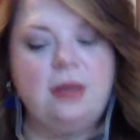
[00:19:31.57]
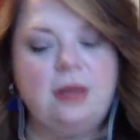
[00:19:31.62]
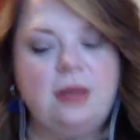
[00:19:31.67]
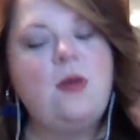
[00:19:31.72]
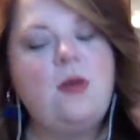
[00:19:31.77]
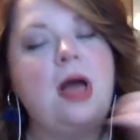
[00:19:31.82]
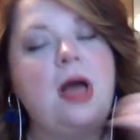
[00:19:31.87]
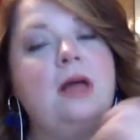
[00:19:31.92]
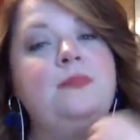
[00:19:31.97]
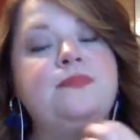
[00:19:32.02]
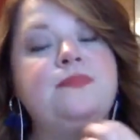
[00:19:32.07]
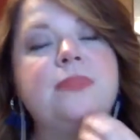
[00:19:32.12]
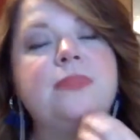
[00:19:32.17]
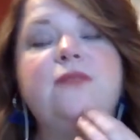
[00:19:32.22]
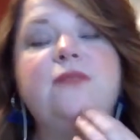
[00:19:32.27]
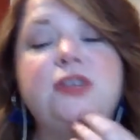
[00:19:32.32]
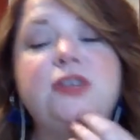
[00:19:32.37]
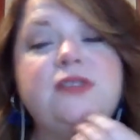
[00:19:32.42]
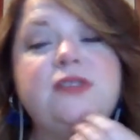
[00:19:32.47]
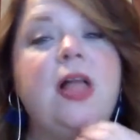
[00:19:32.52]
well,
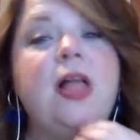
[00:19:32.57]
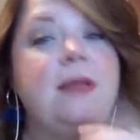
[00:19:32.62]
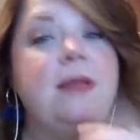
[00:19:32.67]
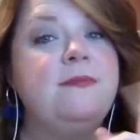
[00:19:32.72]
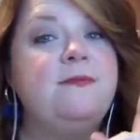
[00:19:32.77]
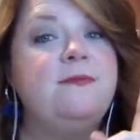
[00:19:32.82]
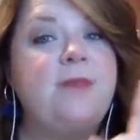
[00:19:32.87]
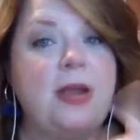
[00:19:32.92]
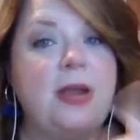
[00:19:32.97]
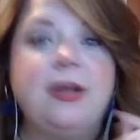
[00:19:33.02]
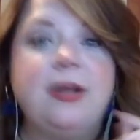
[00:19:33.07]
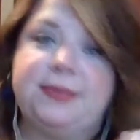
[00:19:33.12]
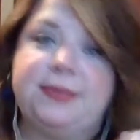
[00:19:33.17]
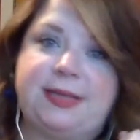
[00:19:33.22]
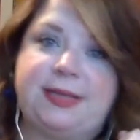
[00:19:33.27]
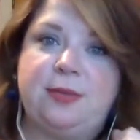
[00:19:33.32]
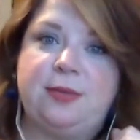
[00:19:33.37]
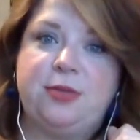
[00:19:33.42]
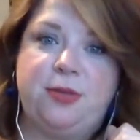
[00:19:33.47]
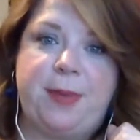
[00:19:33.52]
first of all, I'm very
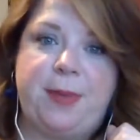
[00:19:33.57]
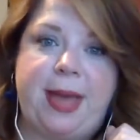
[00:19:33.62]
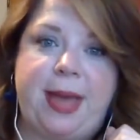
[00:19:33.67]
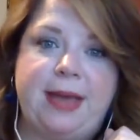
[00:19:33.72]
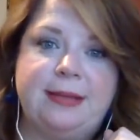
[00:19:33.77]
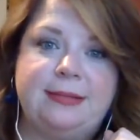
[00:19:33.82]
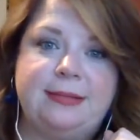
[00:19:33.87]
upset with you, Matt.